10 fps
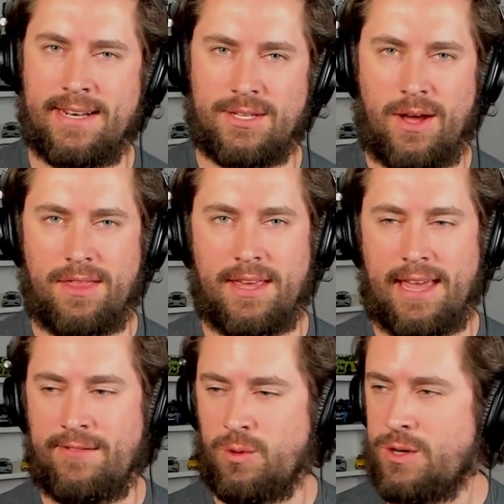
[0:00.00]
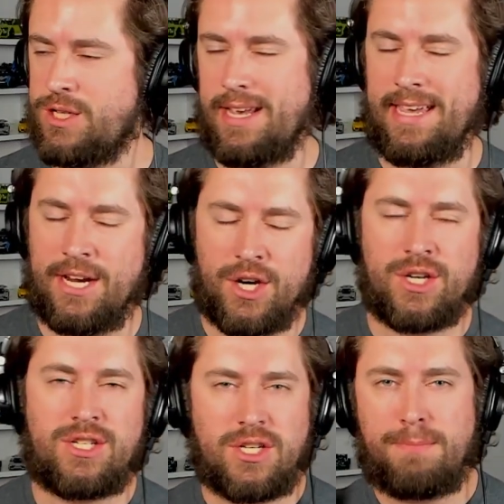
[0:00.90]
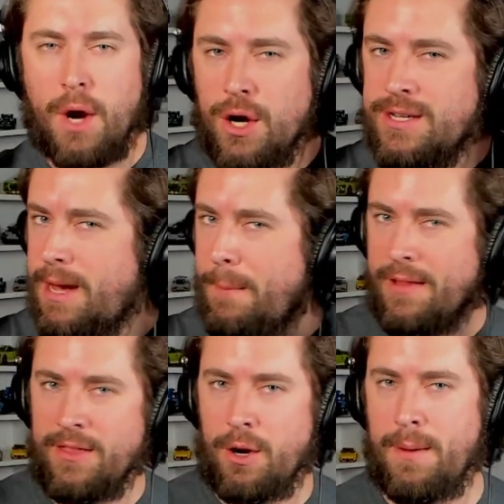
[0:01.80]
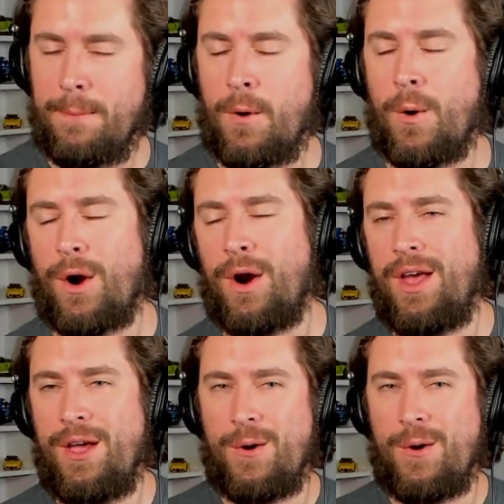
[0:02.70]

And so I think everyone's ears just perked up a little bit more